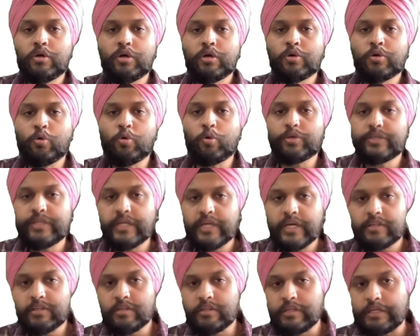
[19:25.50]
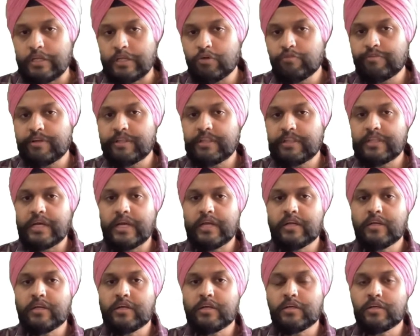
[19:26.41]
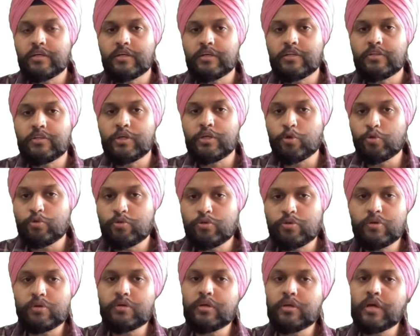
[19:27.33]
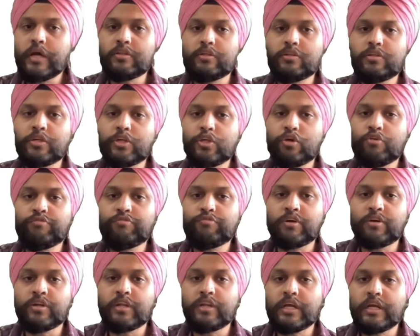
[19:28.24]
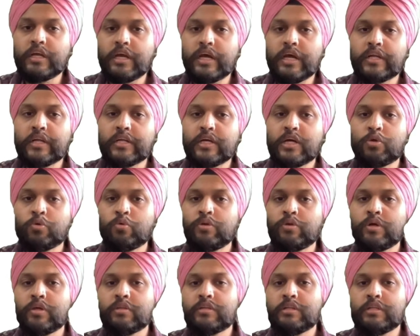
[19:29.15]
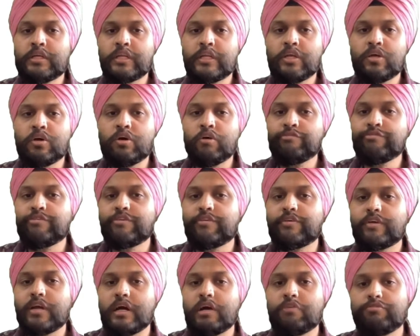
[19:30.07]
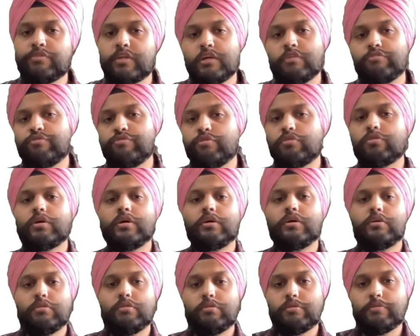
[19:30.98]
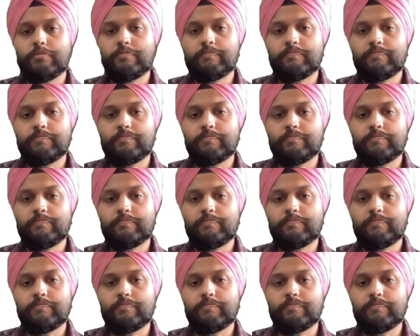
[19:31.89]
Kochi as the city of design, Thrissur as the city of learning, and Kannur as the city of crafts and folk arts.